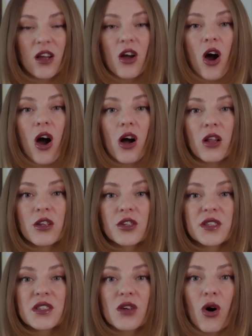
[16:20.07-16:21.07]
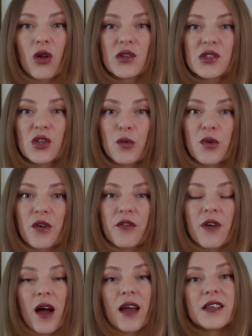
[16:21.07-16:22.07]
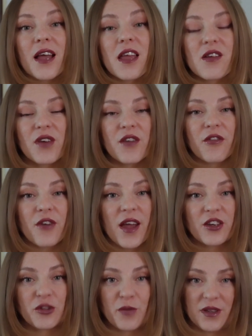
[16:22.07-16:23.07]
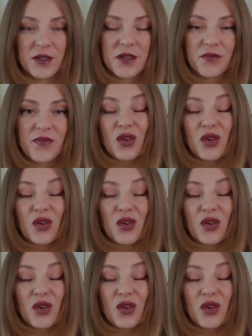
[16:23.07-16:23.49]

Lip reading: colors also provide a refreshment.